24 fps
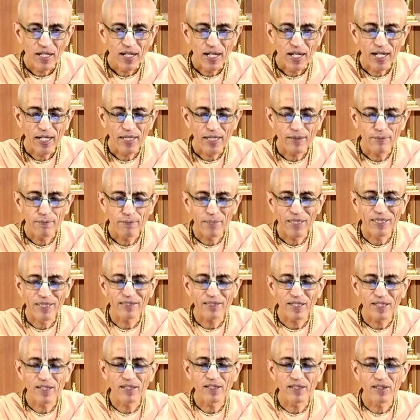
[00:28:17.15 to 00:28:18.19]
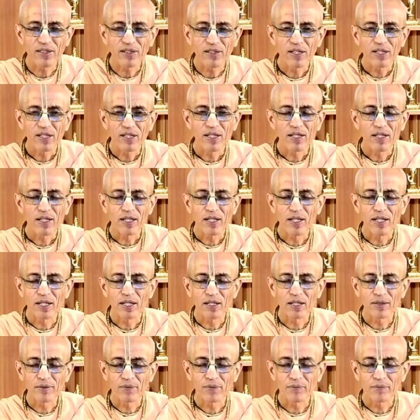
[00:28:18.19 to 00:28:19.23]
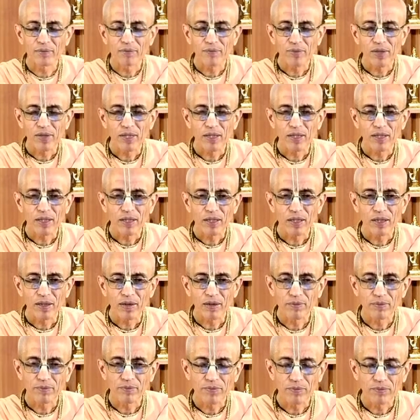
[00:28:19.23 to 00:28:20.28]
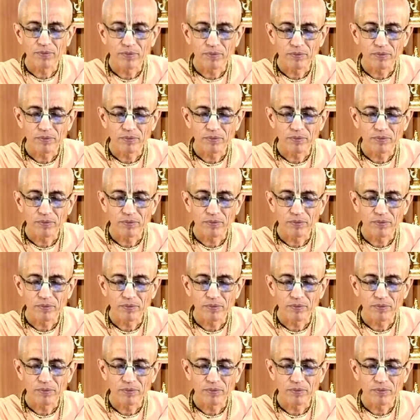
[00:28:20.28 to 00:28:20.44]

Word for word: and mental uh, um,